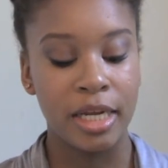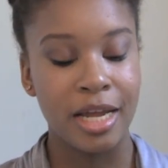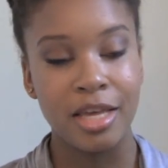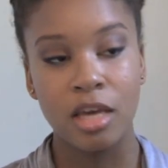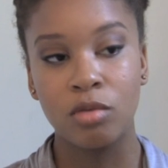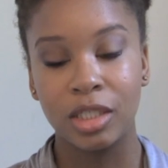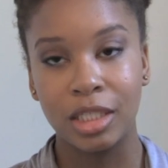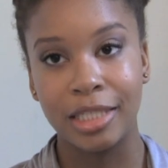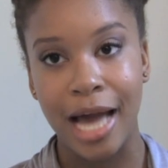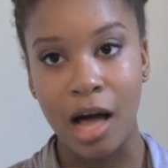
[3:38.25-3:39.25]
and I think it was
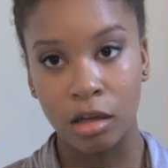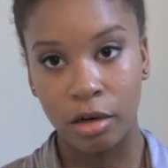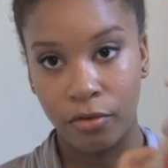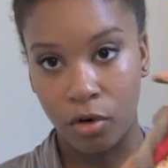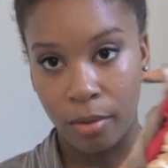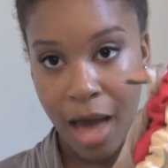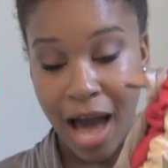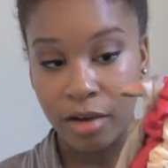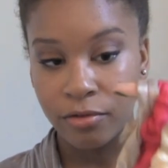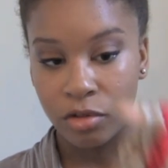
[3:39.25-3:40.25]
$1 for a
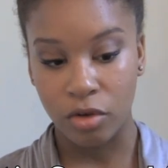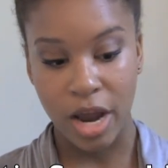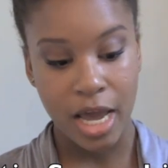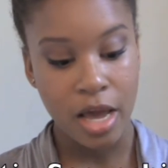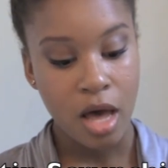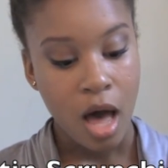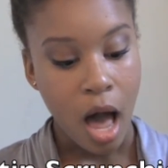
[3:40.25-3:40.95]
pack of 3.